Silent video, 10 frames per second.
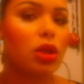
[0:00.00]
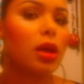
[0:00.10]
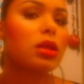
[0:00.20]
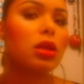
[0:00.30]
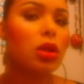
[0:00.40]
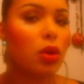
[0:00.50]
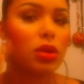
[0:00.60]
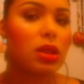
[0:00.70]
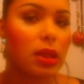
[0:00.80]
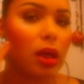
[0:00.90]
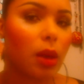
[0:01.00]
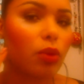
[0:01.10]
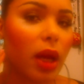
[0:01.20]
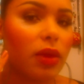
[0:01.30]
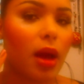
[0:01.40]
just use a
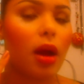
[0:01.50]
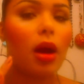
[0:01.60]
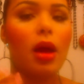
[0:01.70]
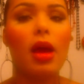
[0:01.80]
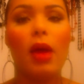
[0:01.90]
serum right there.